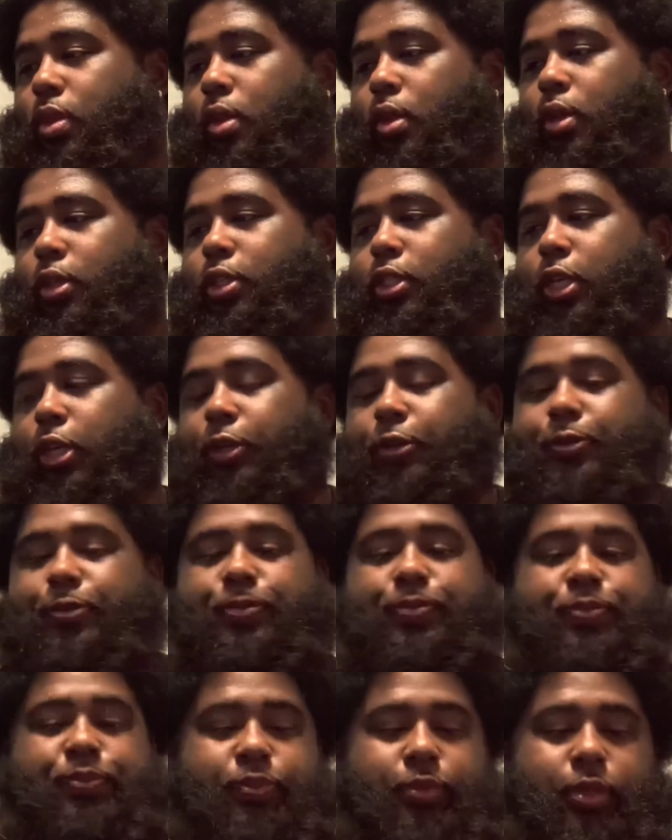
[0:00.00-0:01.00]
So
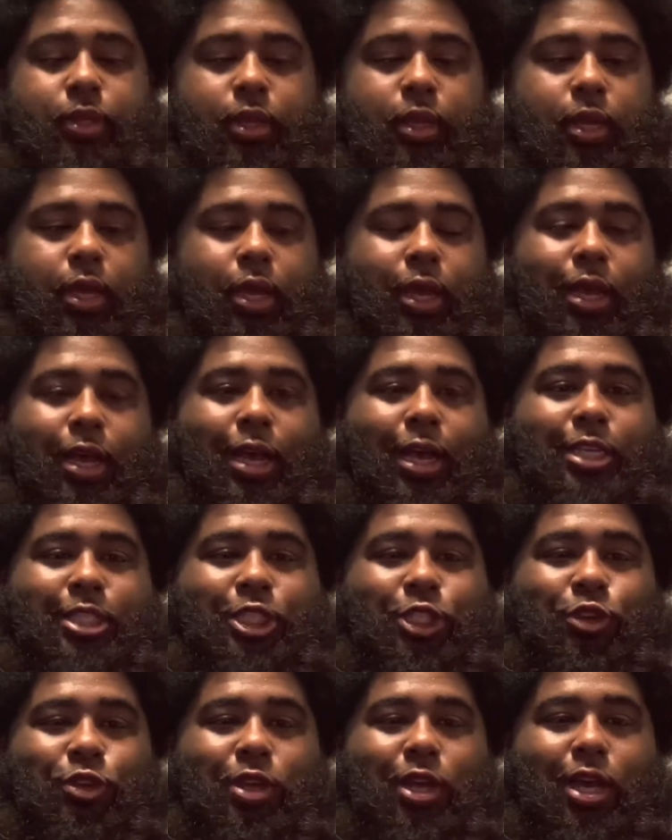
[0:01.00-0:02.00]
I'll see
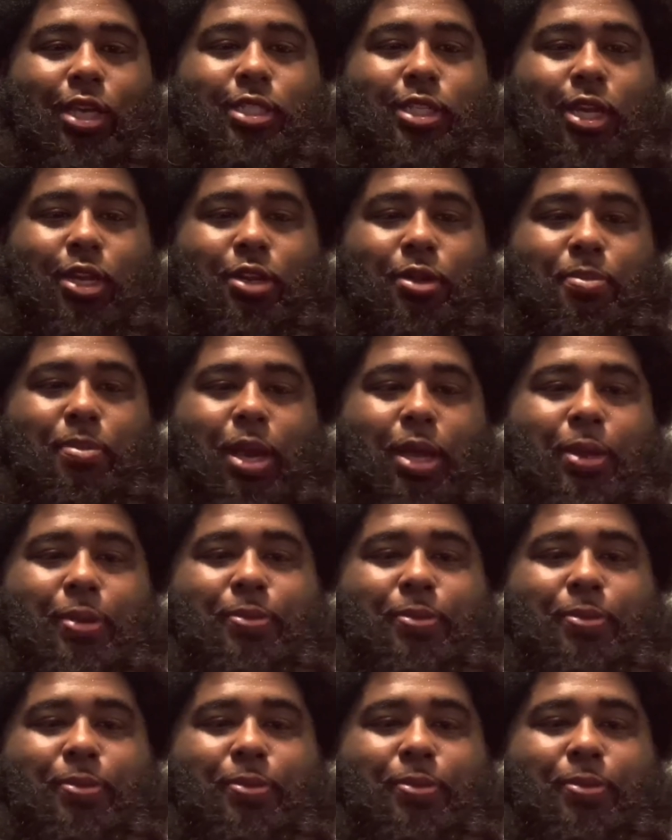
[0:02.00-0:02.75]
you guys later. Bye.